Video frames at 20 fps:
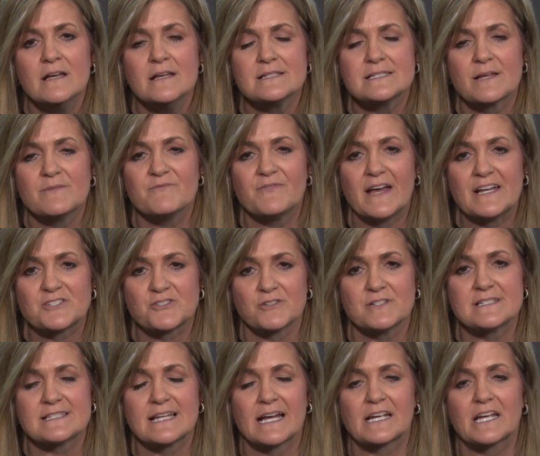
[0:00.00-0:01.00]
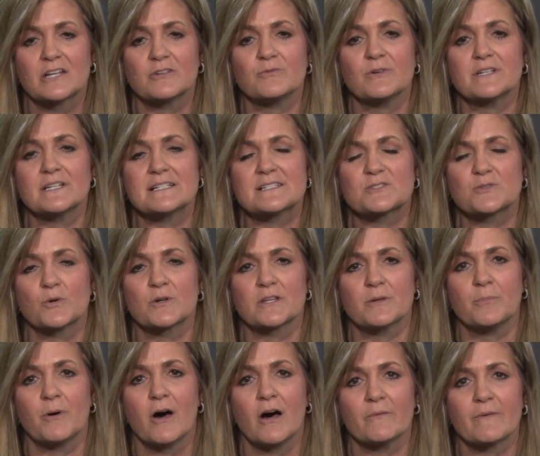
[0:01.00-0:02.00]
some veterans that can really score
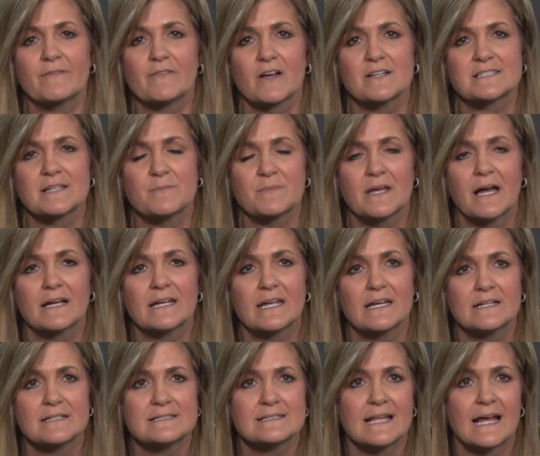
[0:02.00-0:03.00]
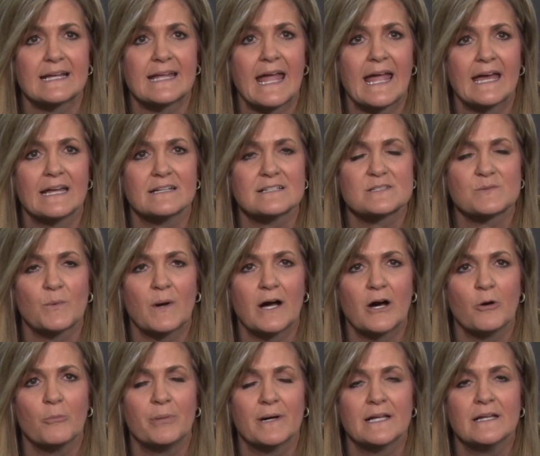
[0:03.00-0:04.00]
the ball and we've got some young kids that can as
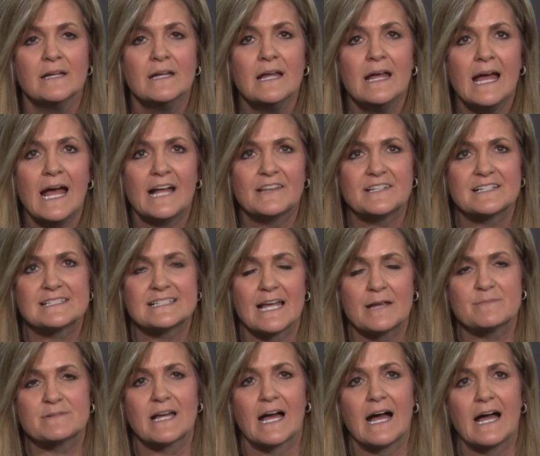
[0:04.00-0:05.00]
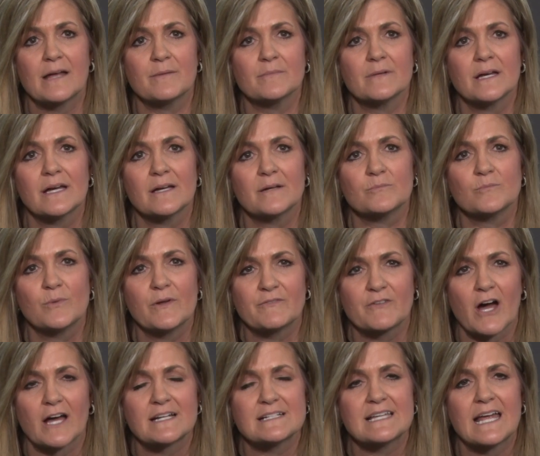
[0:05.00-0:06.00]
well but at the same time um, we've
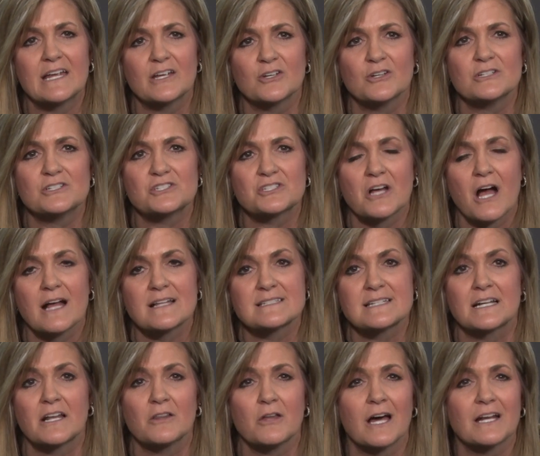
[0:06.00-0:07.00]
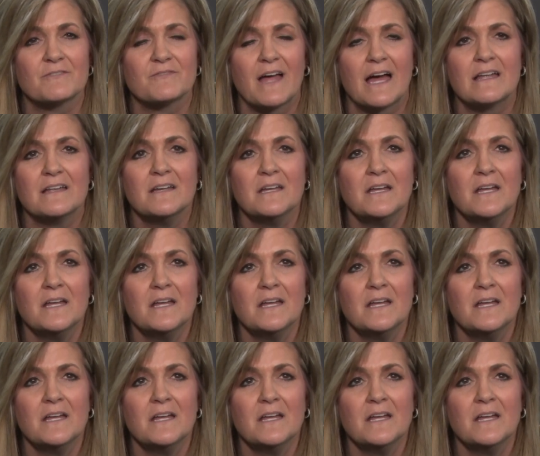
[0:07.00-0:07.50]
got to take good shots and a lot of that